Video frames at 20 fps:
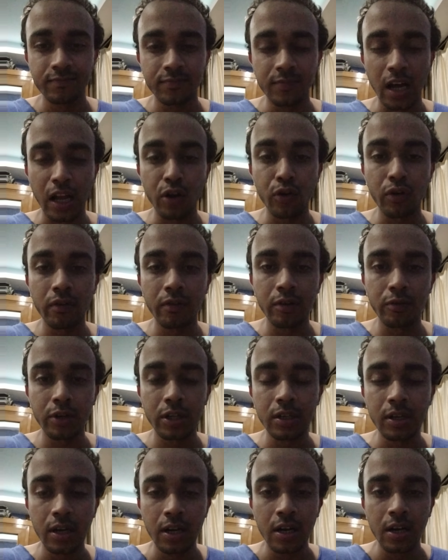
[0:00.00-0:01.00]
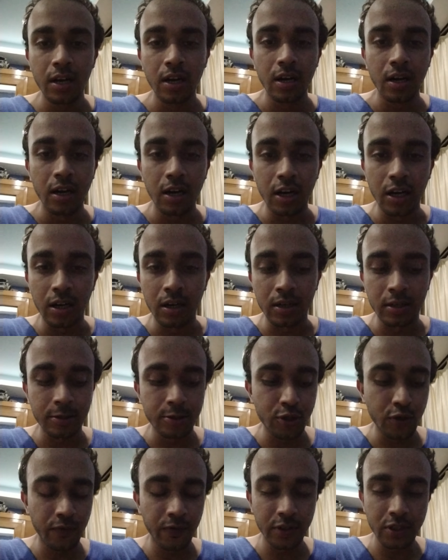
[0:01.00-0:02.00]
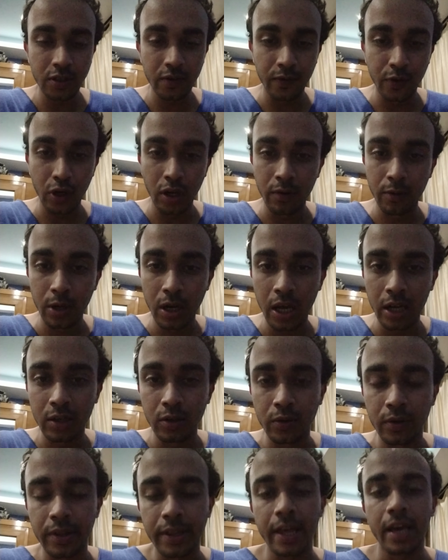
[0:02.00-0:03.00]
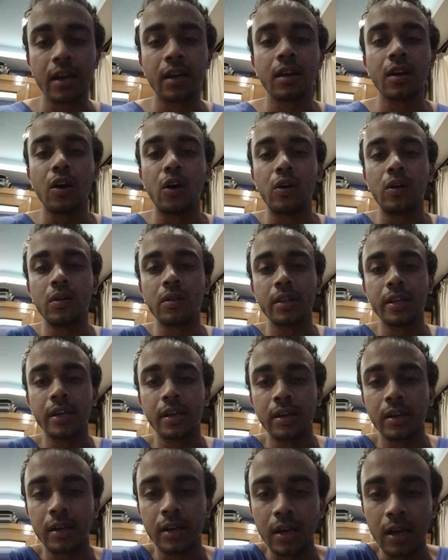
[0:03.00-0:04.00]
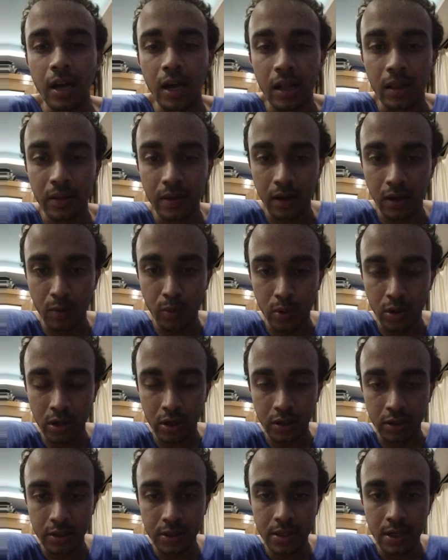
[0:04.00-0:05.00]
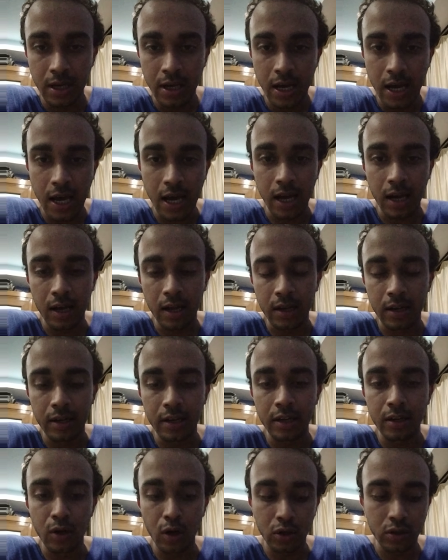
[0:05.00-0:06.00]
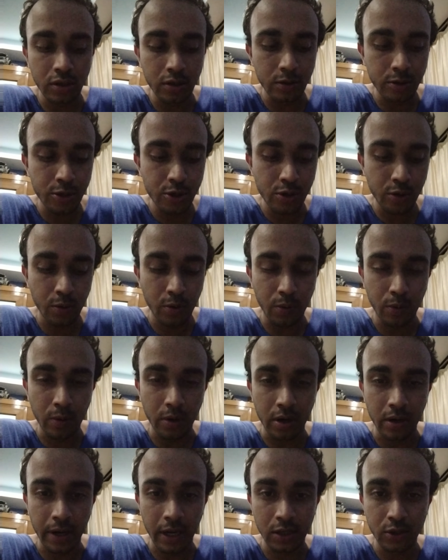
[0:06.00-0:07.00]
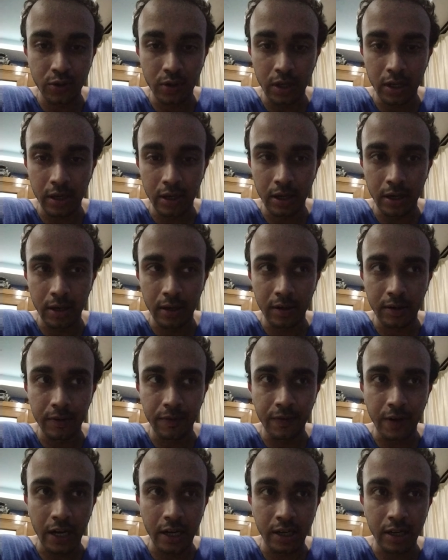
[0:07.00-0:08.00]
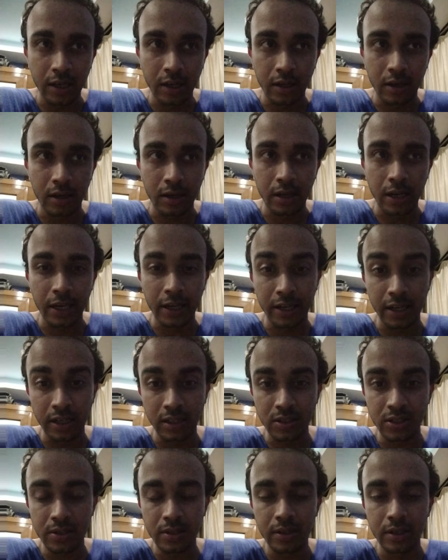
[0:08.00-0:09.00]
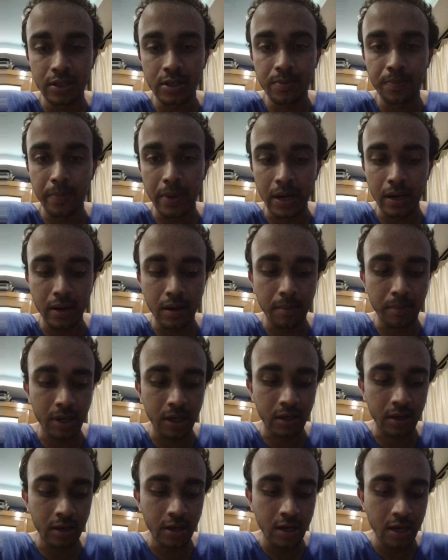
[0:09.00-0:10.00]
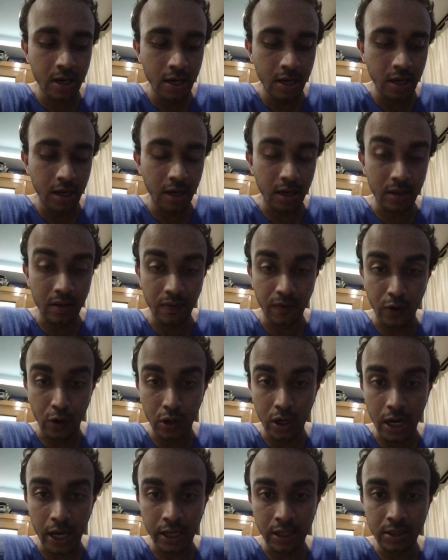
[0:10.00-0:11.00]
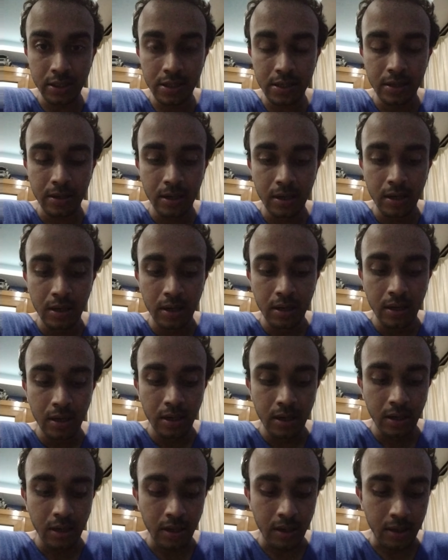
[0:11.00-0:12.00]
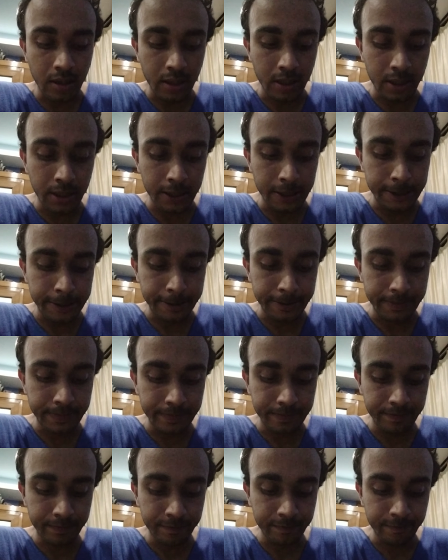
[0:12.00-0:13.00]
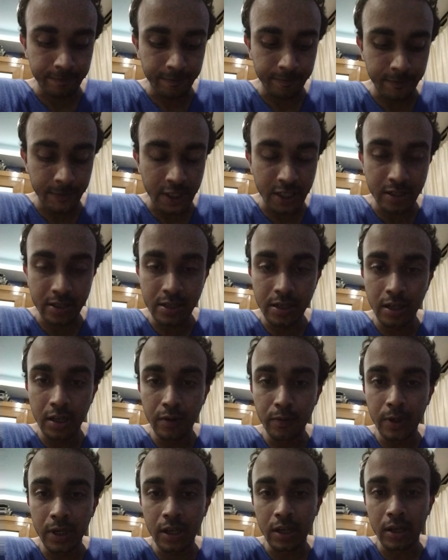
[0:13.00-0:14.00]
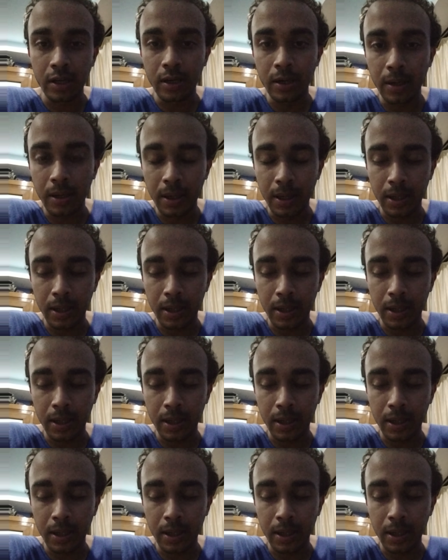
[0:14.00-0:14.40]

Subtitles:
Hello everyone. So first of all, I would like to thank all the healthcare workers and the doctors who are actually fighting against this pandemic in the front lines. Uh, Yesterday,